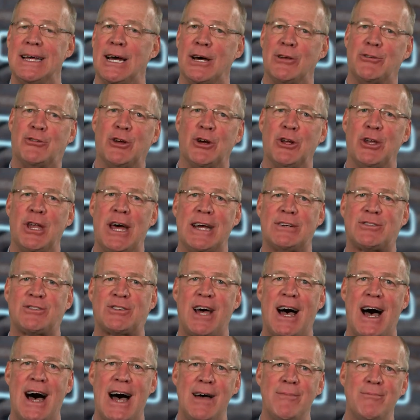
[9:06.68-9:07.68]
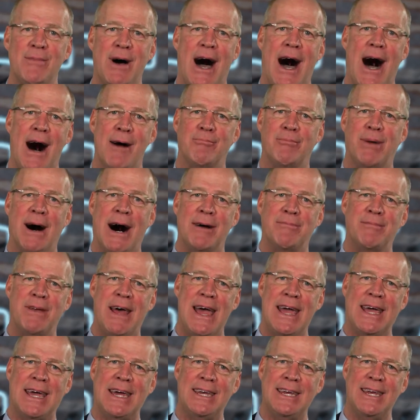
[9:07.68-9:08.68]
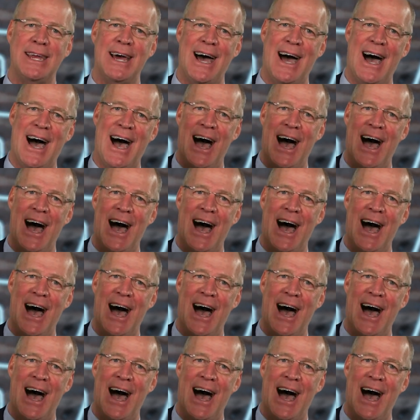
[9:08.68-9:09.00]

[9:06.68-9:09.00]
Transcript: Until next time, I'm Bob Nagin.